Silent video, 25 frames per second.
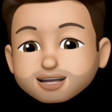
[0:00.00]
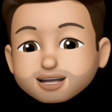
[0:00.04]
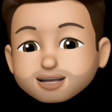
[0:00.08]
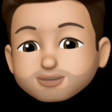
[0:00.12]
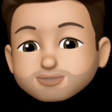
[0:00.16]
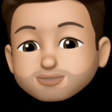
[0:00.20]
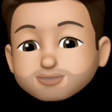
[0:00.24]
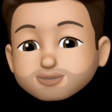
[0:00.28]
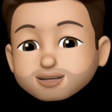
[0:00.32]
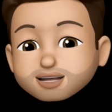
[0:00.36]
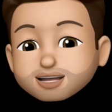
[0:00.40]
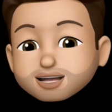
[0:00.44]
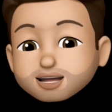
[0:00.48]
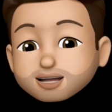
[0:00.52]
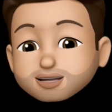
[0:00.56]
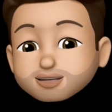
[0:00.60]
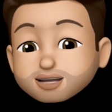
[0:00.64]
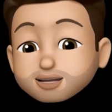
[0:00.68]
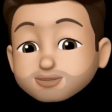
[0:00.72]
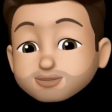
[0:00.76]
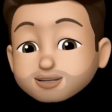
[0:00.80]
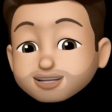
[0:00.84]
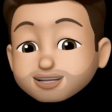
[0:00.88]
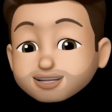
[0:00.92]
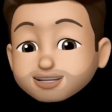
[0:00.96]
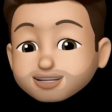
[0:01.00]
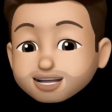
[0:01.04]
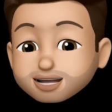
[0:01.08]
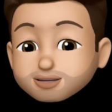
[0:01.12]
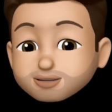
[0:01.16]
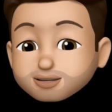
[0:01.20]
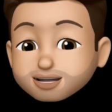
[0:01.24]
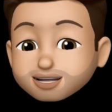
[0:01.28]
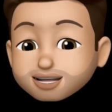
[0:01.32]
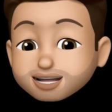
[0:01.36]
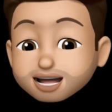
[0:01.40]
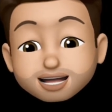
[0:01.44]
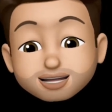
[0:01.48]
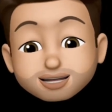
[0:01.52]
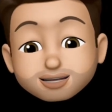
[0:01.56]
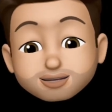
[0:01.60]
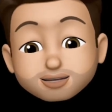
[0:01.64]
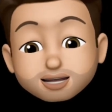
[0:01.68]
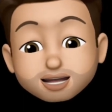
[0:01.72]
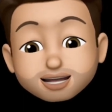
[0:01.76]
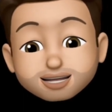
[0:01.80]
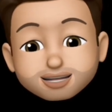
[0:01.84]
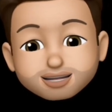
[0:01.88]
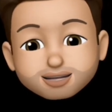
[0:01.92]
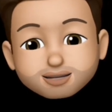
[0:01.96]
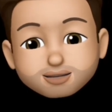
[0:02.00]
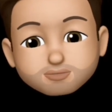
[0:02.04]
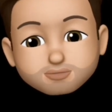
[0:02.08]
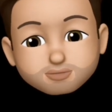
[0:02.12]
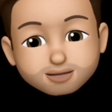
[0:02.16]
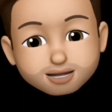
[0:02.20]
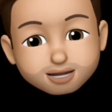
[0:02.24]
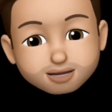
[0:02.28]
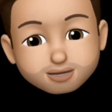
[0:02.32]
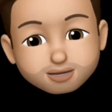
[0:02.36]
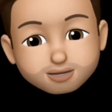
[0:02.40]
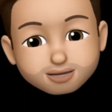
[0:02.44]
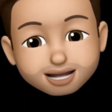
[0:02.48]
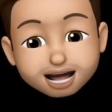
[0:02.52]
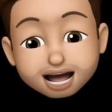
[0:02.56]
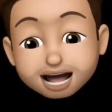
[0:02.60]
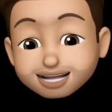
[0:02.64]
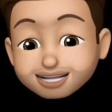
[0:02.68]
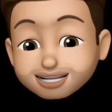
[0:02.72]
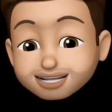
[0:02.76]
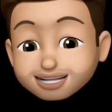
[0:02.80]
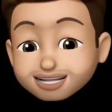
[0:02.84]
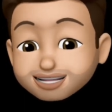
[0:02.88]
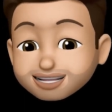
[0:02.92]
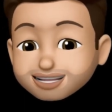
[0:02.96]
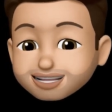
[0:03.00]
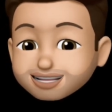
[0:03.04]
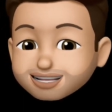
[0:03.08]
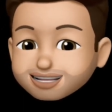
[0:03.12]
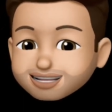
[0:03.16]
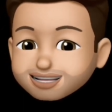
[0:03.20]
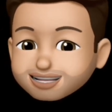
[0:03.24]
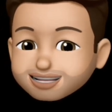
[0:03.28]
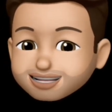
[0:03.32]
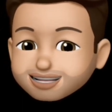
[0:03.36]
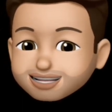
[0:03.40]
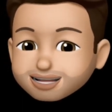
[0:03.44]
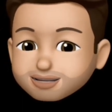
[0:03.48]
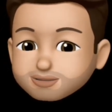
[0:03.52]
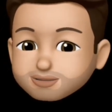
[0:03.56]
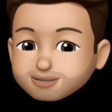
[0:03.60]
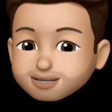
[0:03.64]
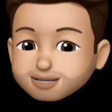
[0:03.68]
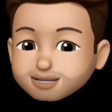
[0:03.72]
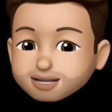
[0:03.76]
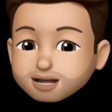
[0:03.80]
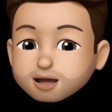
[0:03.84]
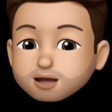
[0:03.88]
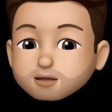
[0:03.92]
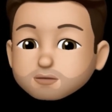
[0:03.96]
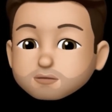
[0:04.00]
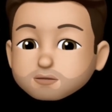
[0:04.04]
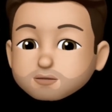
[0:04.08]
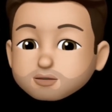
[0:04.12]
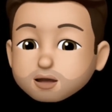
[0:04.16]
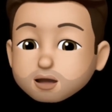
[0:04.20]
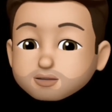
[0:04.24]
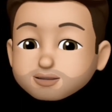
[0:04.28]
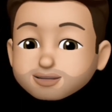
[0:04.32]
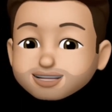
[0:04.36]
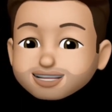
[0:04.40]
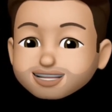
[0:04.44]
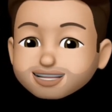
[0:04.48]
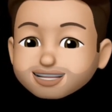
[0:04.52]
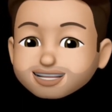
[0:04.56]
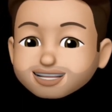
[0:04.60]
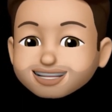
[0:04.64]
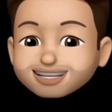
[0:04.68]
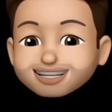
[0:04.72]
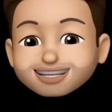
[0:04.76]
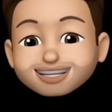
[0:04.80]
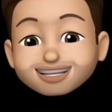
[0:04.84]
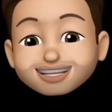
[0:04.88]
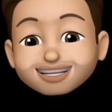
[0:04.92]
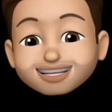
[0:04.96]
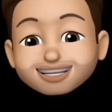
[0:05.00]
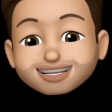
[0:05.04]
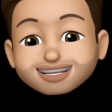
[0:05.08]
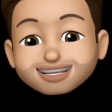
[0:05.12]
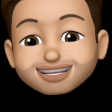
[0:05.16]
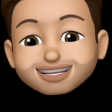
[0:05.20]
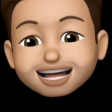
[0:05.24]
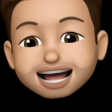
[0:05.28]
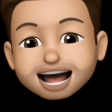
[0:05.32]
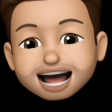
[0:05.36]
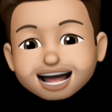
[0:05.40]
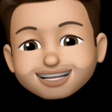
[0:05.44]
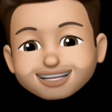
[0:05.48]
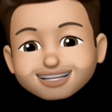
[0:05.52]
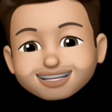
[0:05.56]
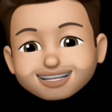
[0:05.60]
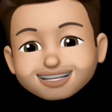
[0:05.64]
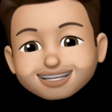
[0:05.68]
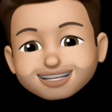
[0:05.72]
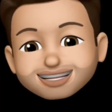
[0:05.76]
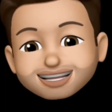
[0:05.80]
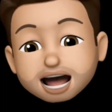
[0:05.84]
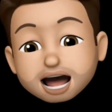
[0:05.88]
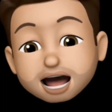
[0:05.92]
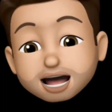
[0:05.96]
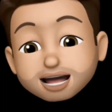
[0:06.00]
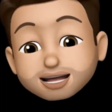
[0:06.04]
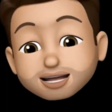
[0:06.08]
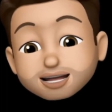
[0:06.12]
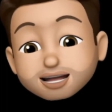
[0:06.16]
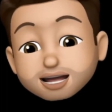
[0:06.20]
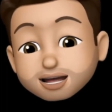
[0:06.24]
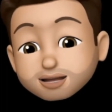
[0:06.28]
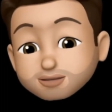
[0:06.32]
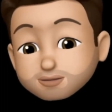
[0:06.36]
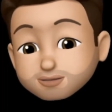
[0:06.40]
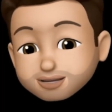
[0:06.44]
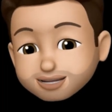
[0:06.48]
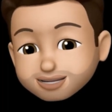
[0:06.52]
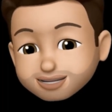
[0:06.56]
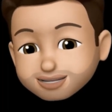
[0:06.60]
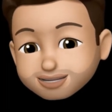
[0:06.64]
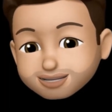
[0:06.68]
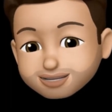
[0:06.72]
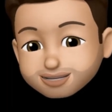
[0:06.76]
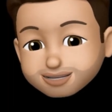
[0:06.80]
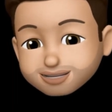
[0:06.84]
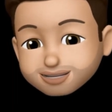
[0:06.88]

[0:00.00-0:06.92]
to Accounting with Damien educational video IAS 37 Provisions, Contingent Assets and Liabilities.